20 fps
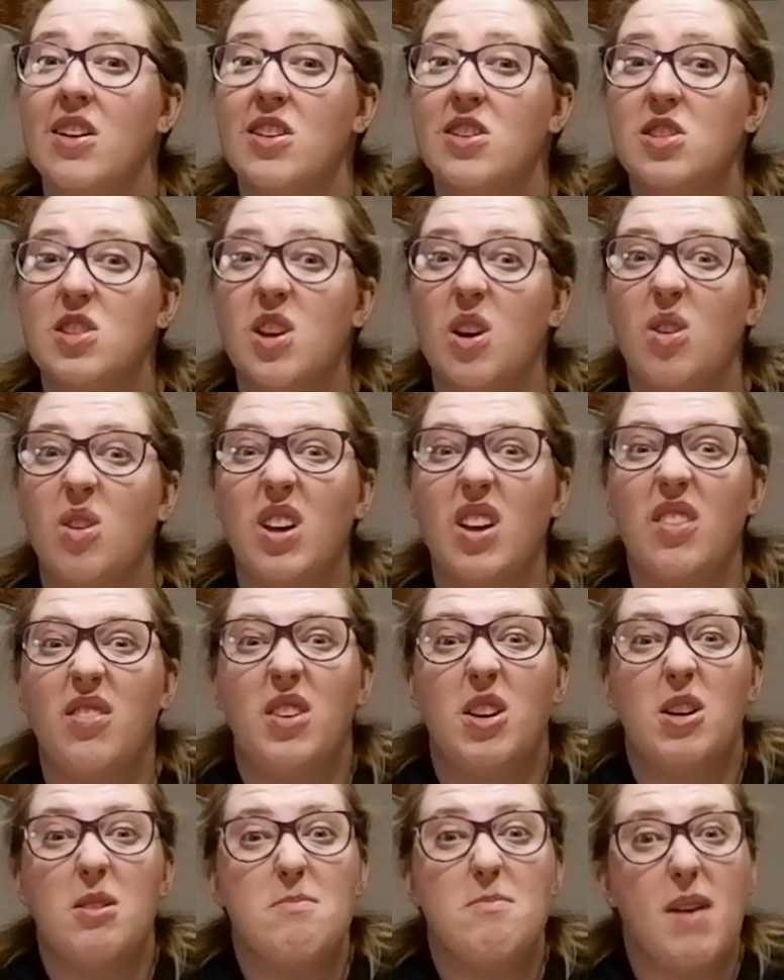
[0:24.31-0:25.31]
So if
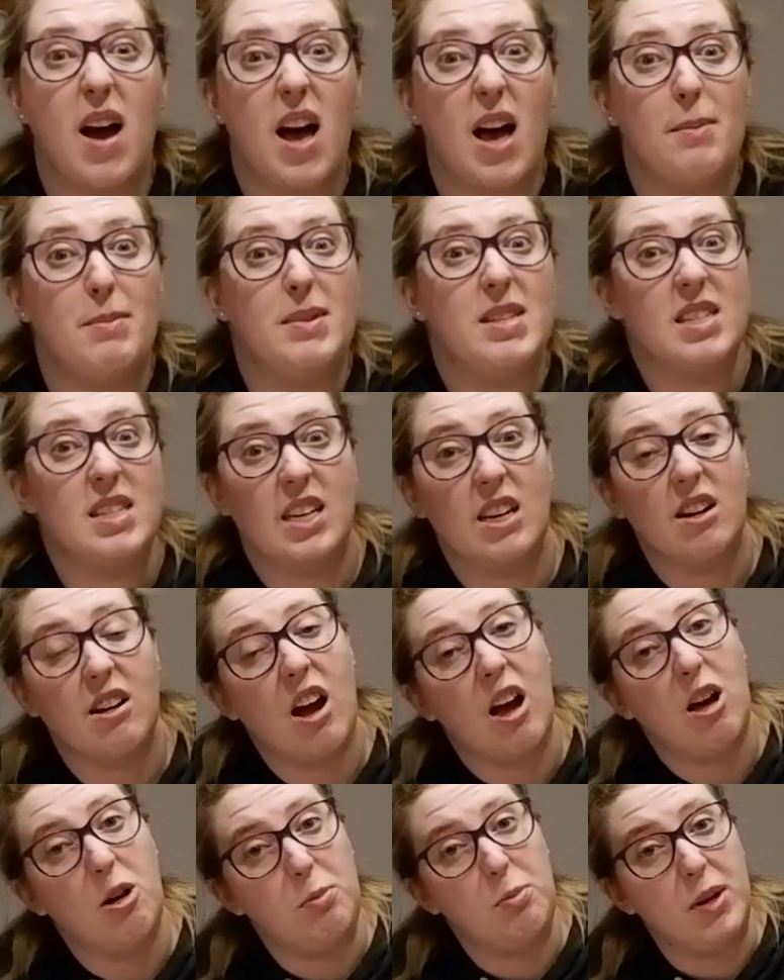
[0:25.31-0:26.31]
your mom is here
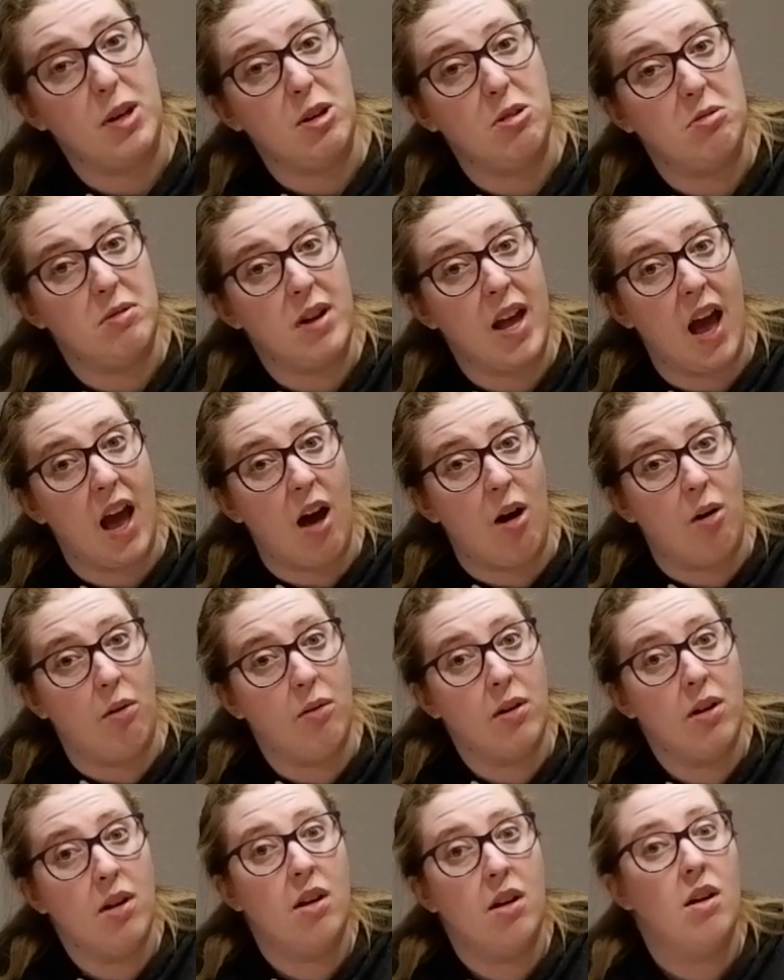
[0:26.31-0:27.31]
helping you now,
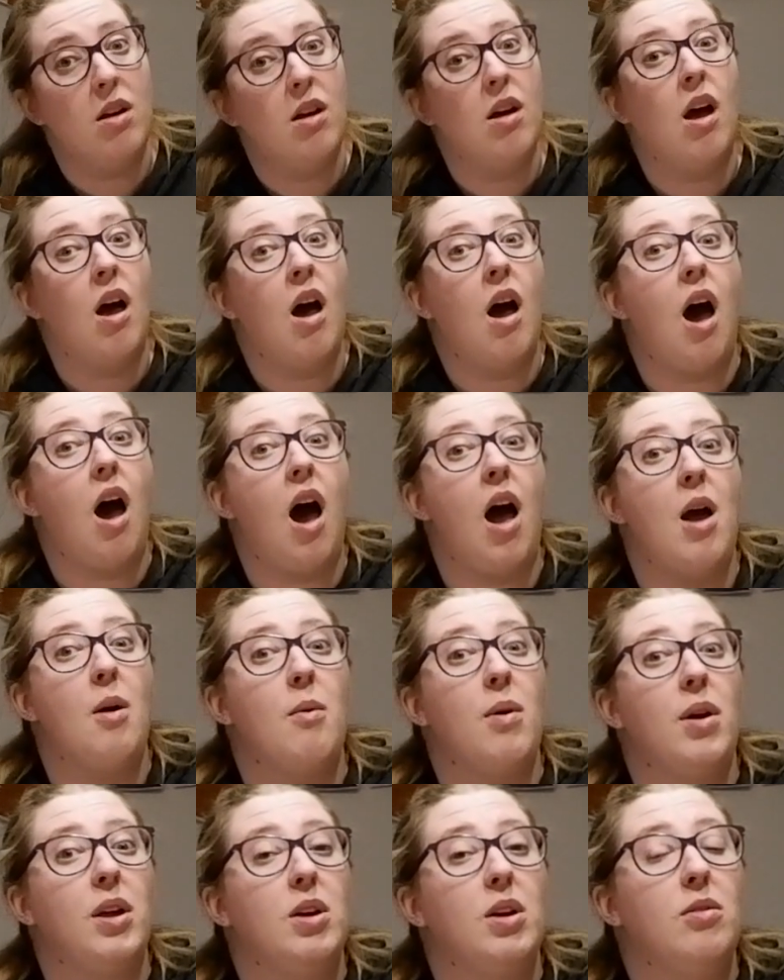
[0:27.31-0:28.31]
I
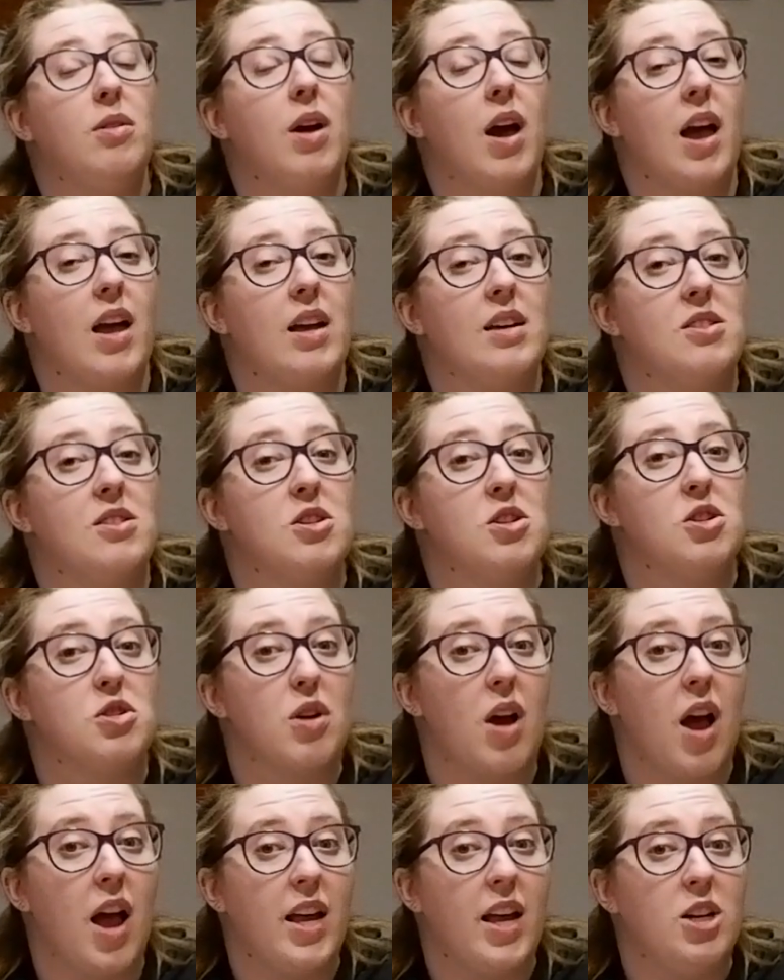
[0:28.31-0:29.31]
want you guys to
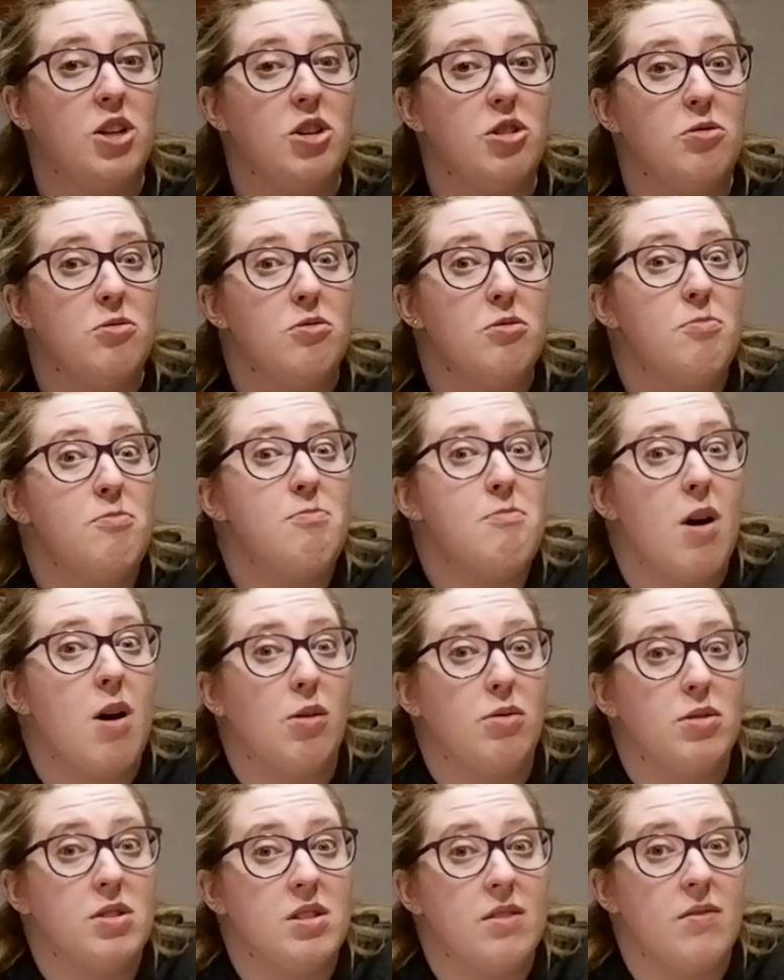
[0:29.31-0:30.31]
try and do
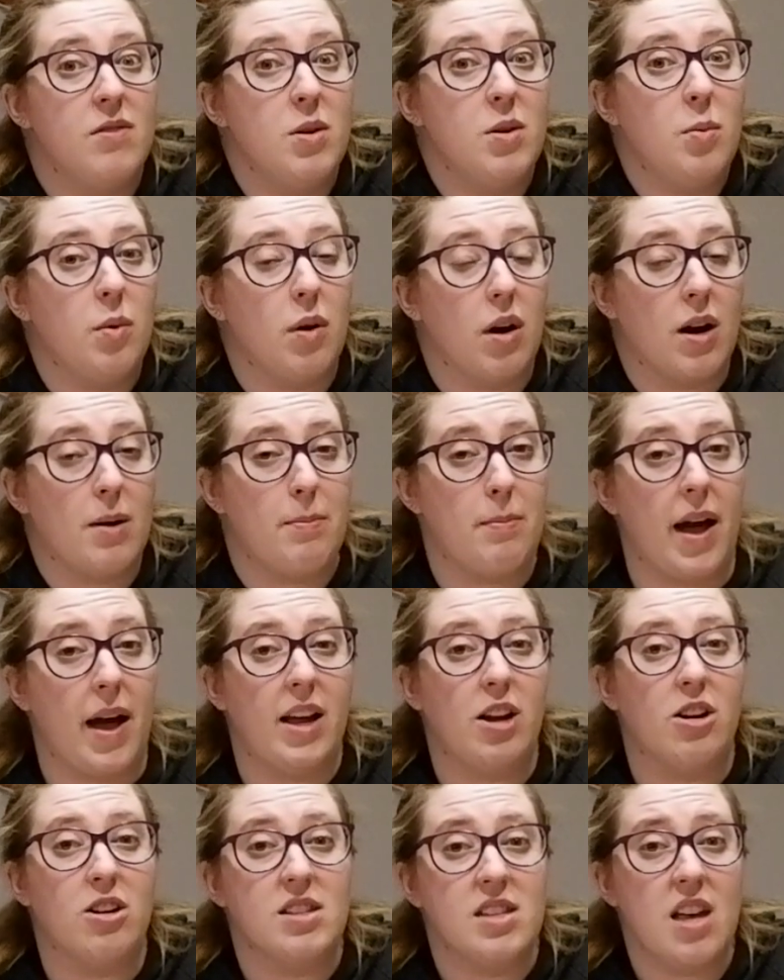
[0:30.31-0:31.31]
most of the work by
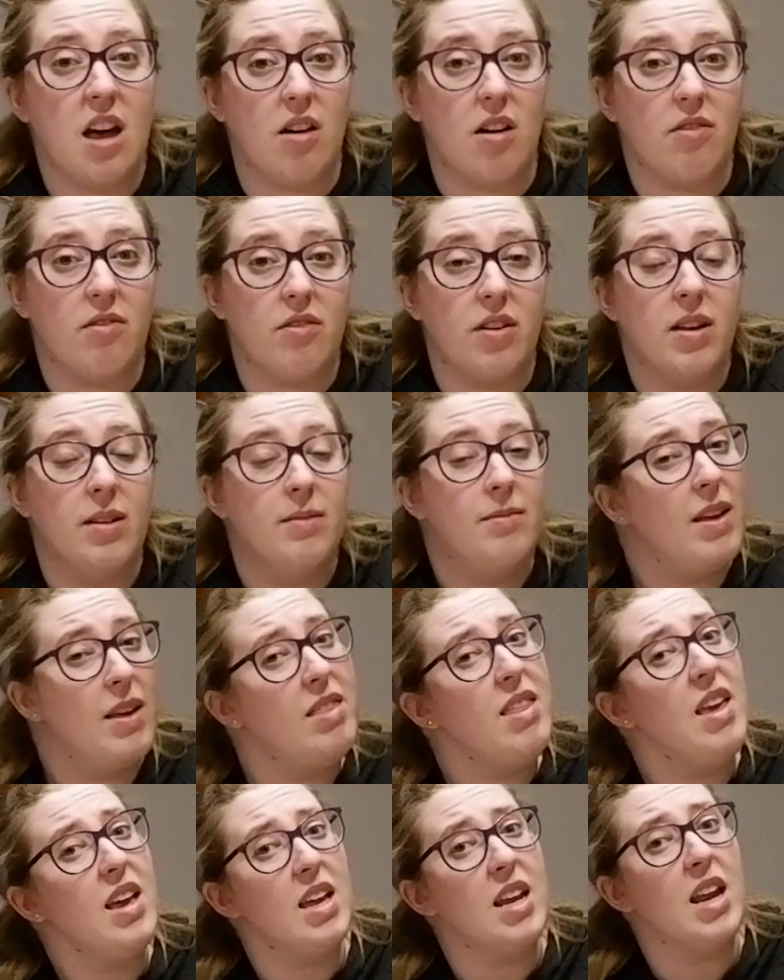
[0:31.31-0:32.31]
yourself. And
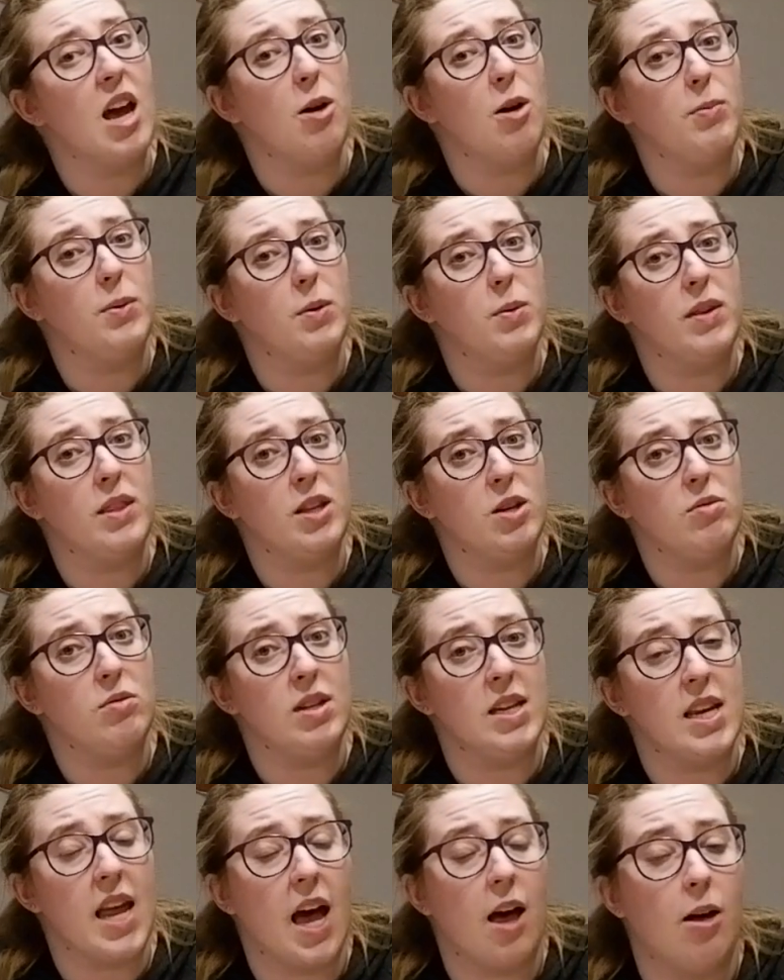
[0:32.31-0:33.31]
they can help you when you
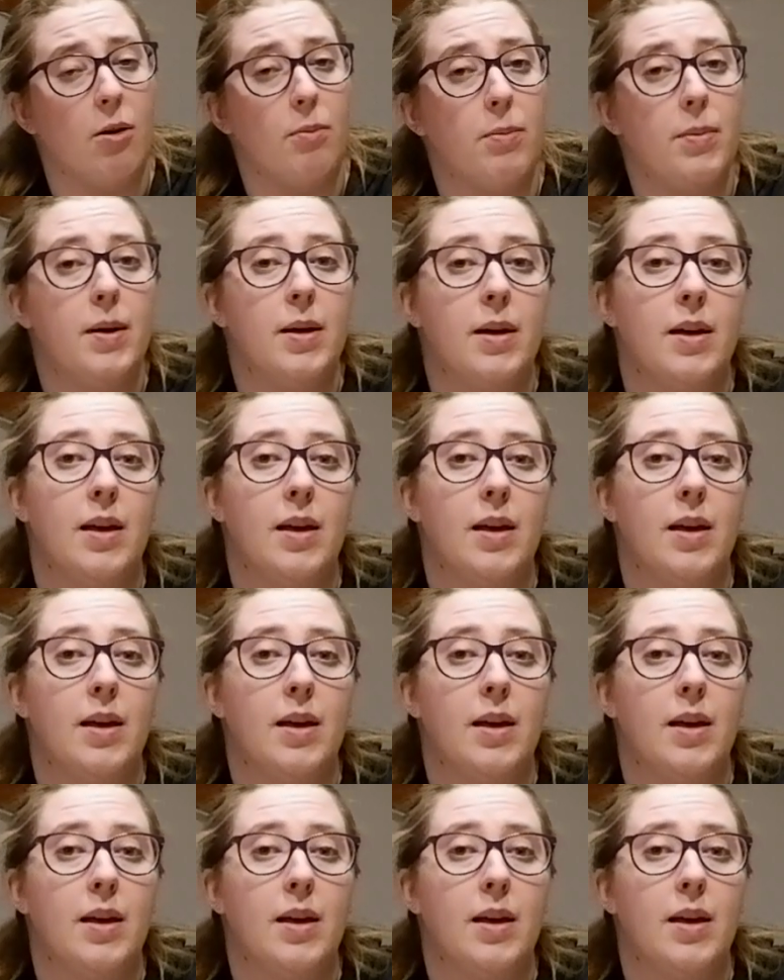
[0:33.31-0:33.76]
need help.